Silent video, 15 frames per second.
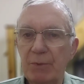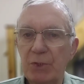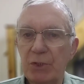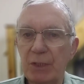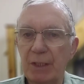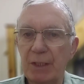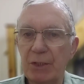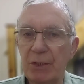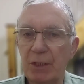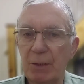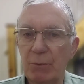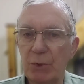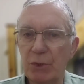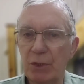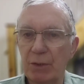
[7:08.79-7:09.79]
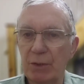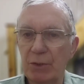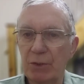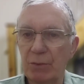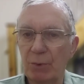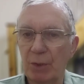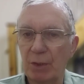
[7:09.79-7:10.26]
state he was going
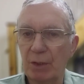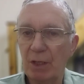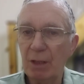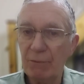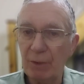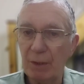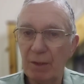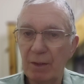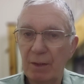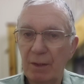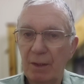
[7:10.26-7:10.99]
to uncover